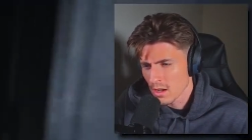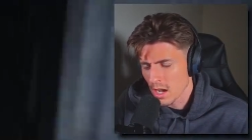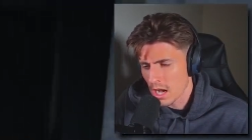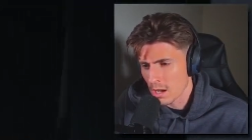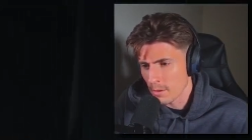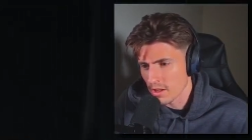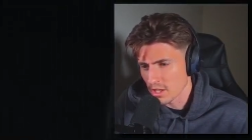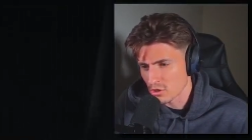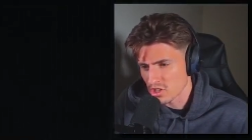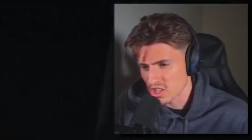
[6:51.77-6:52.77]
Um,
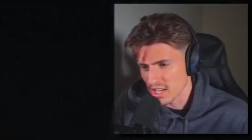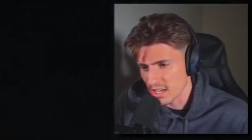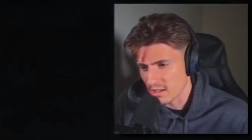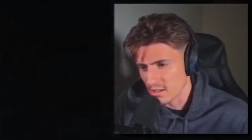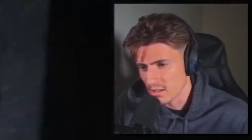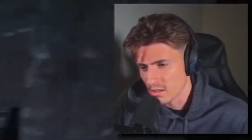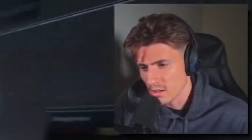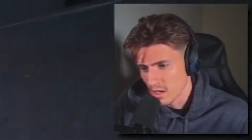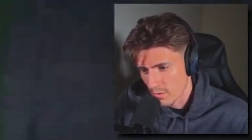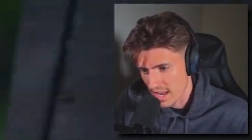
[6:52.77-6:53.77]
electricity.
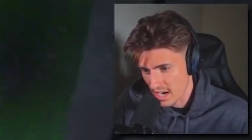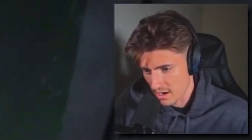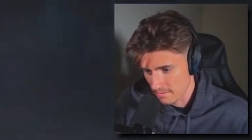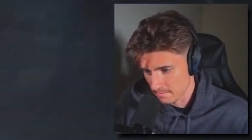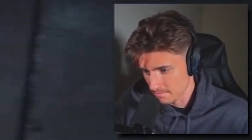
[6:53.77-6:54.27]
Right here.